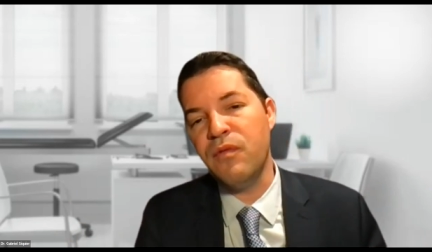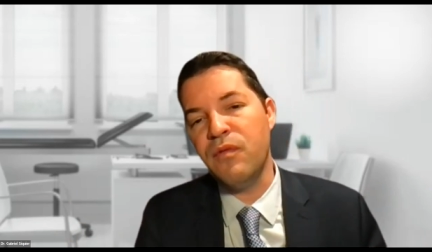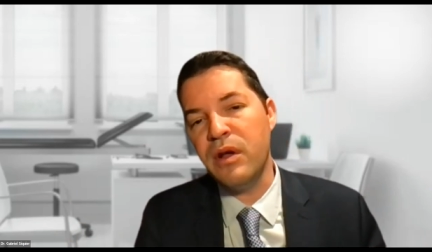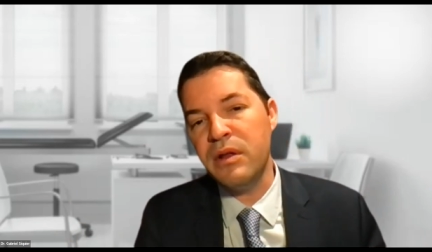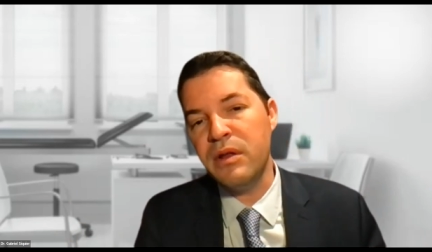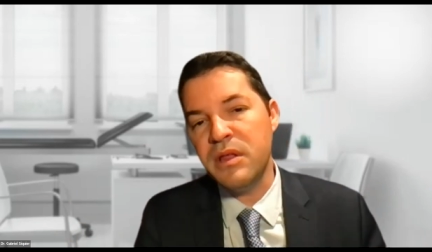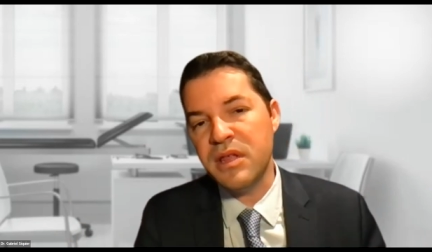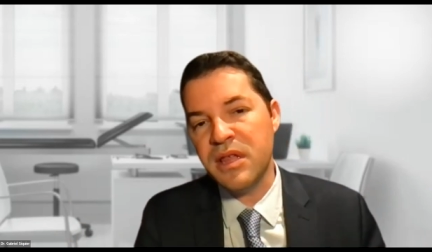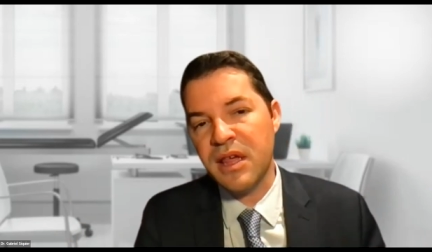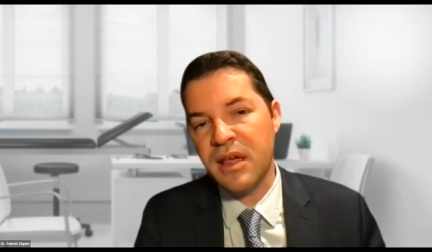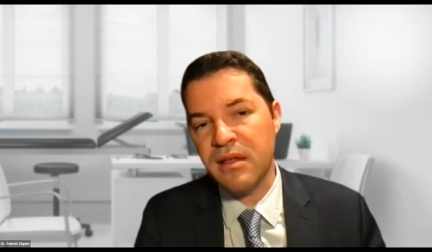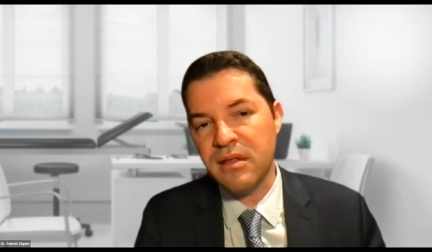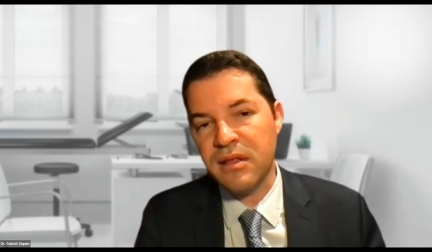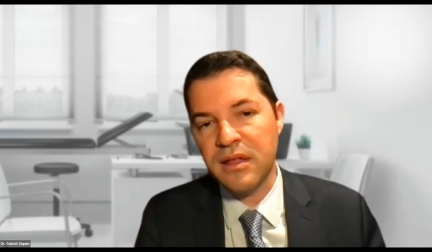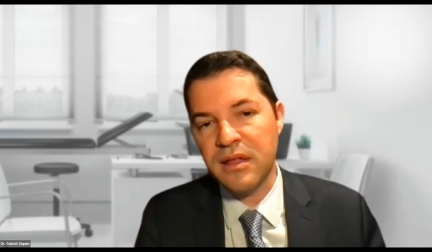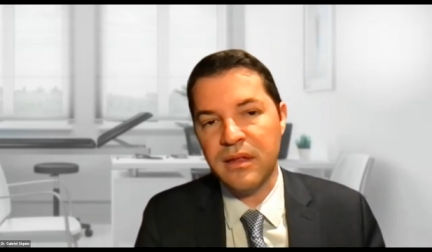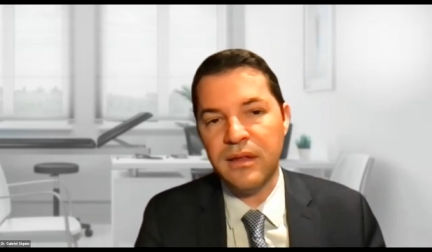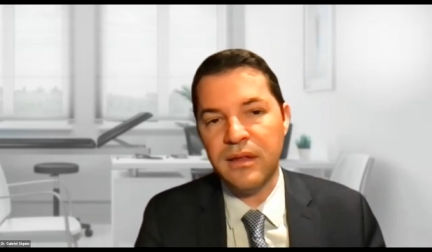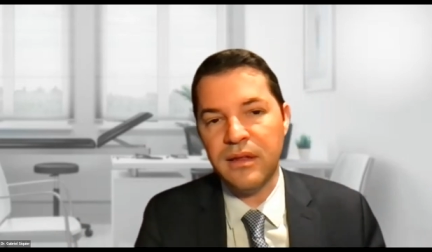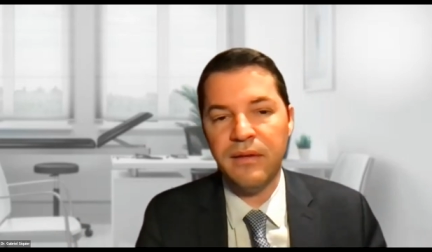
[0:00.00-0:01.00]
very
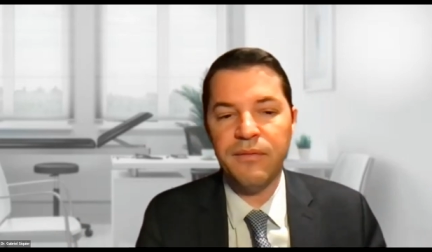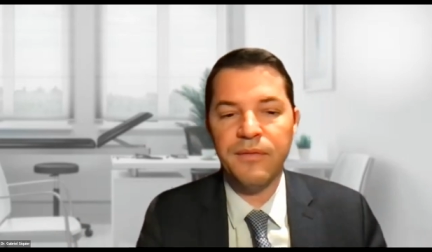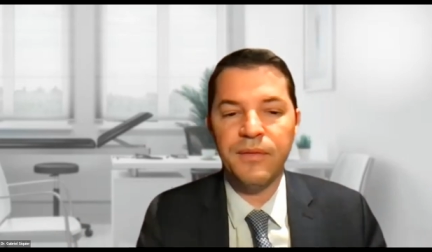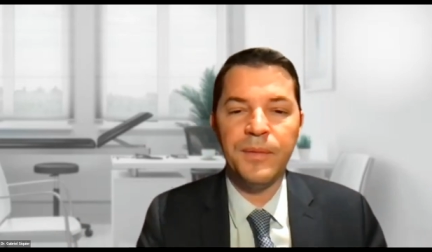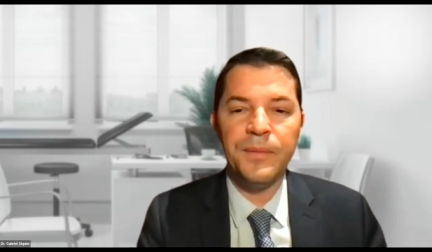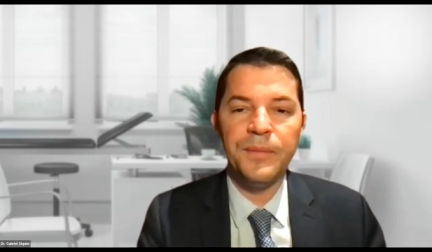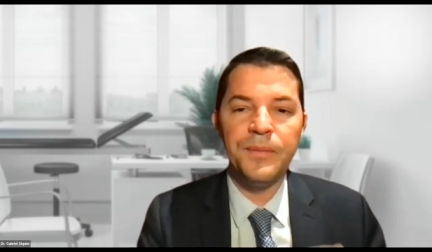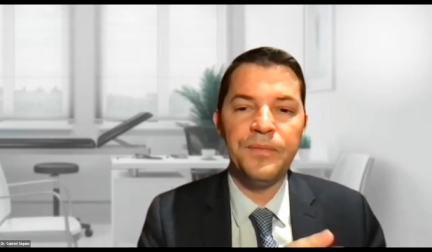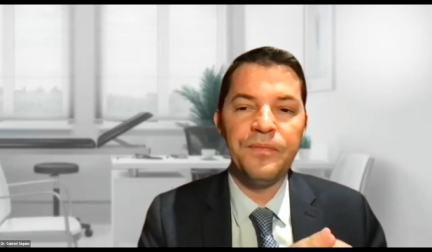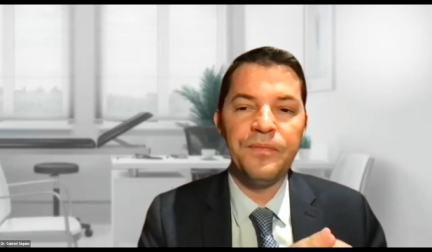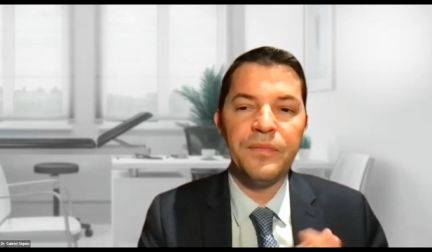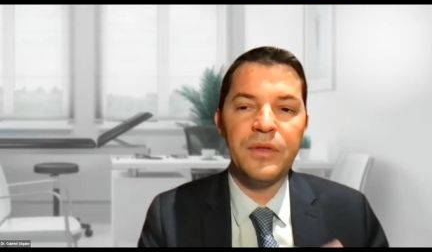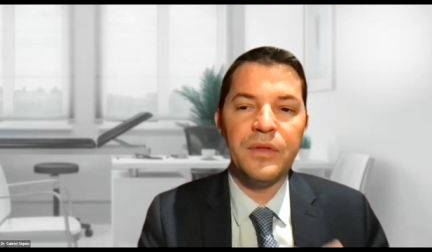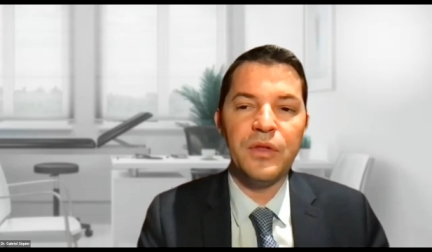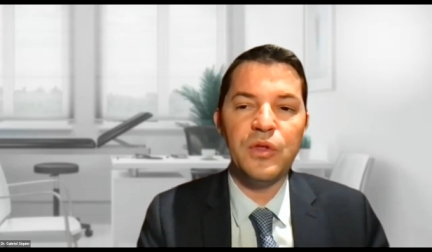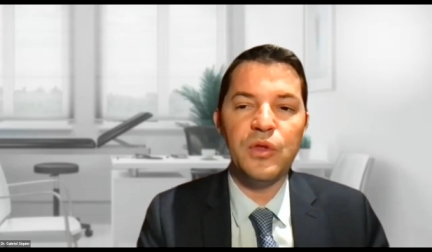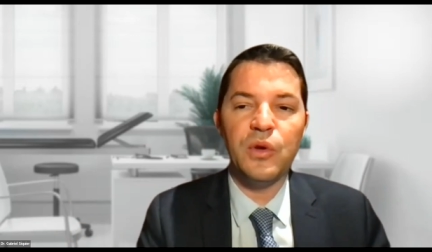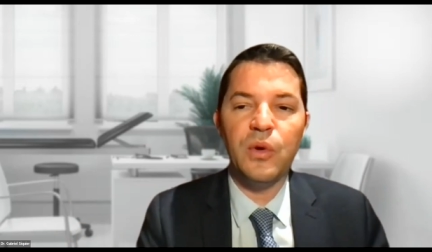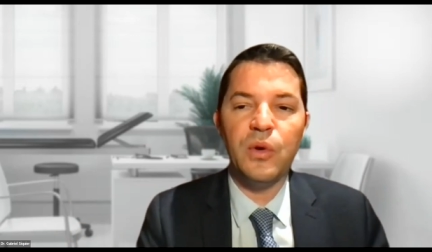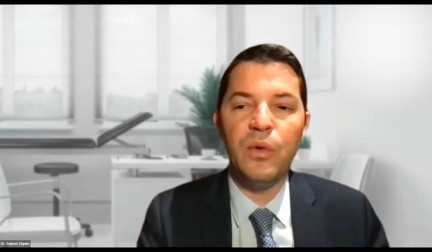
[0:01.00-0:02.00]
sensitive.
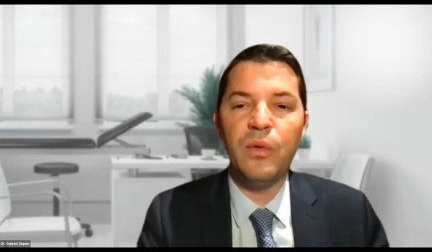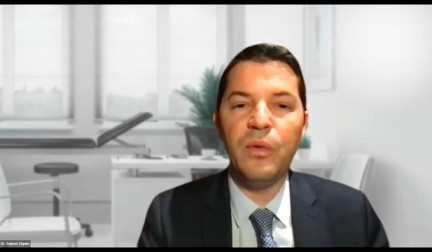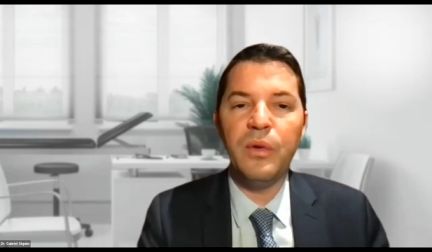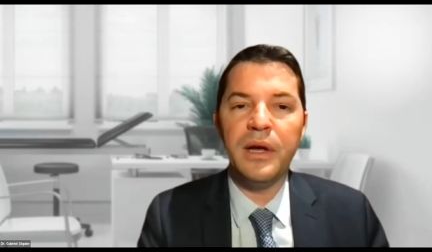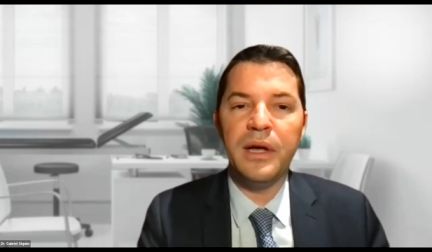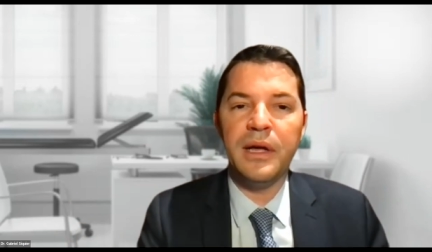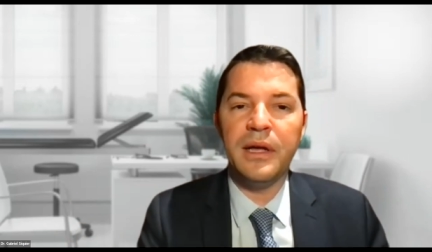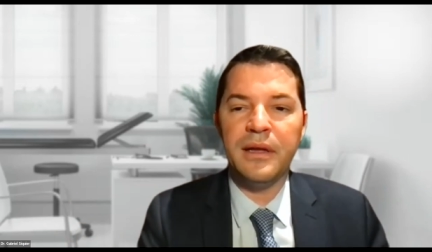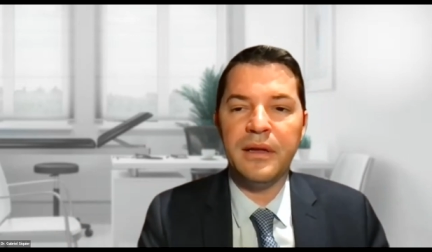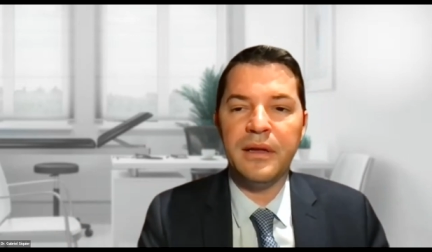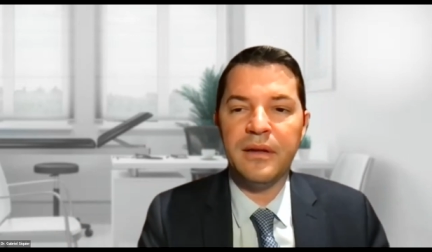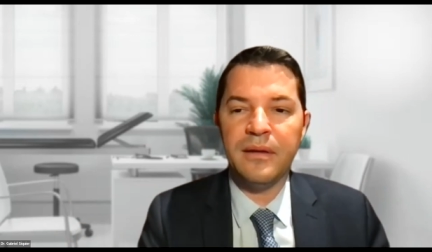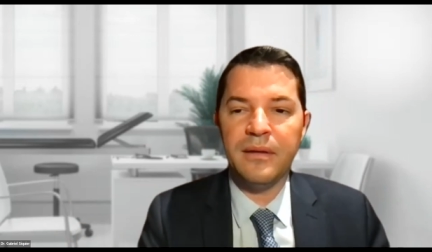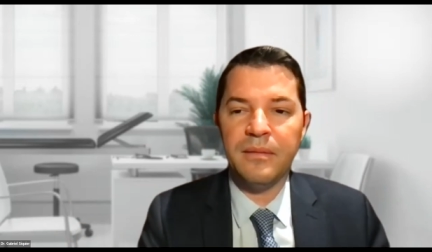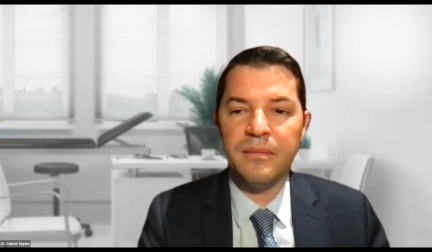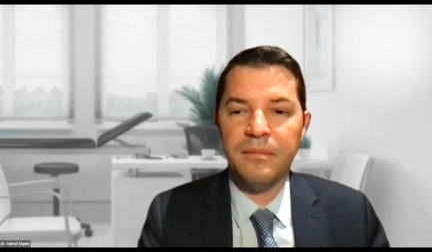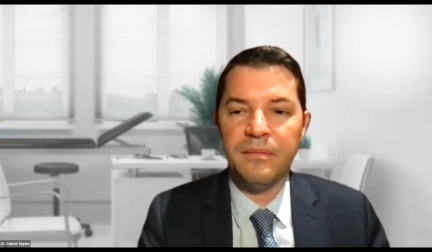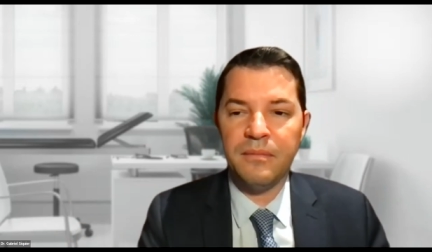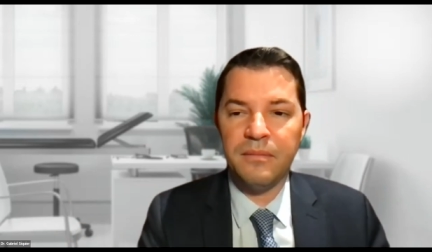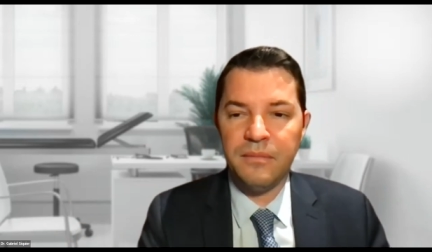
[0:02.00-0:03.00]
So
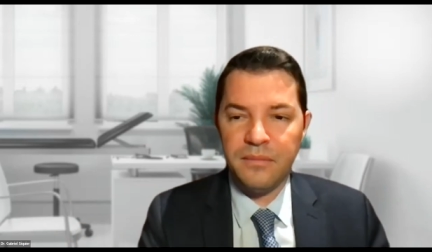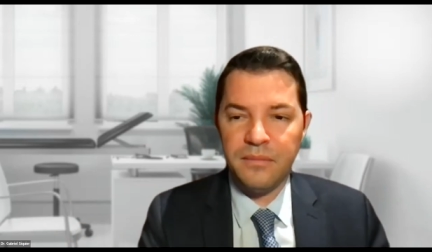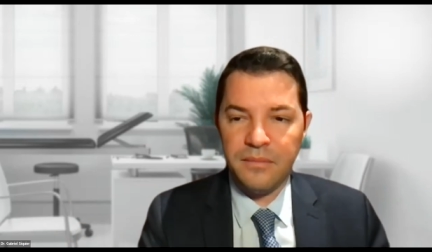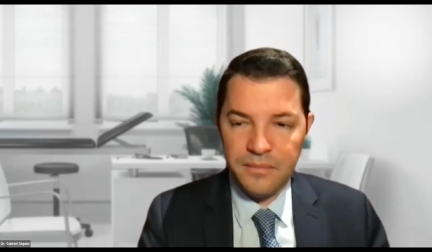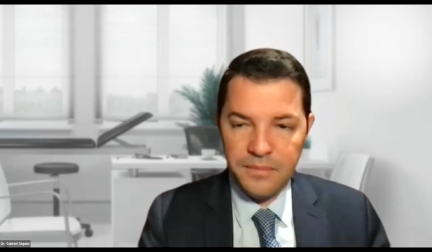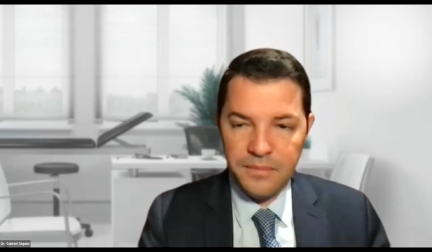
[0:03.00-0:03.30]
um,